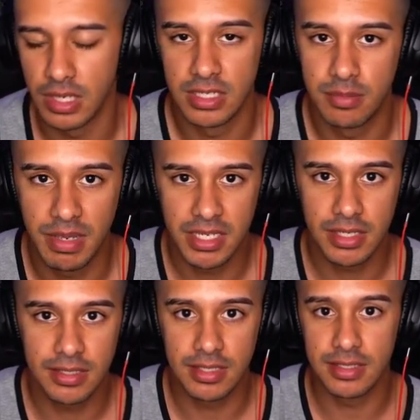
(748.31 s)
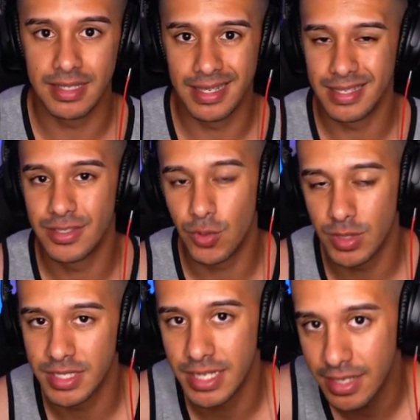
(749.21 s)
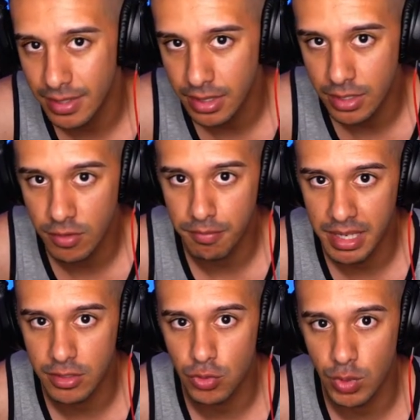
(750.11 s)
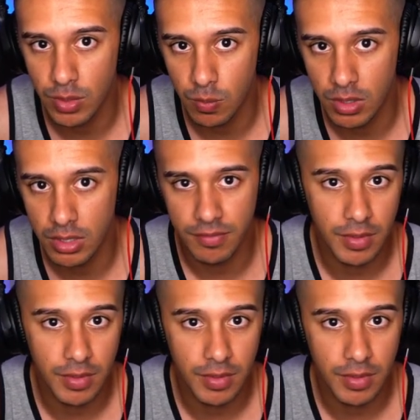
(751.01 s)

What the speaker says: especially since it is towards the end of the year of Madden 21.